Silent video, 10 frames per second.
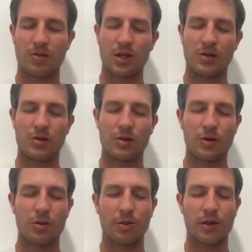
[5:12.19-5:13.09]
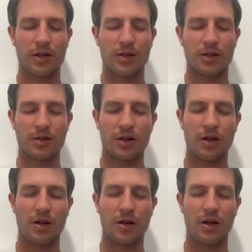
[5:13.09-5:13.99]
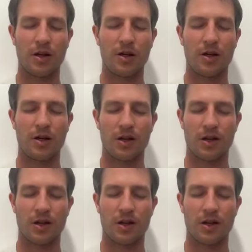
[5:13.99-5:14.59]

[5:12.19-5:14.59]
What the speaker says: my solar plexus area,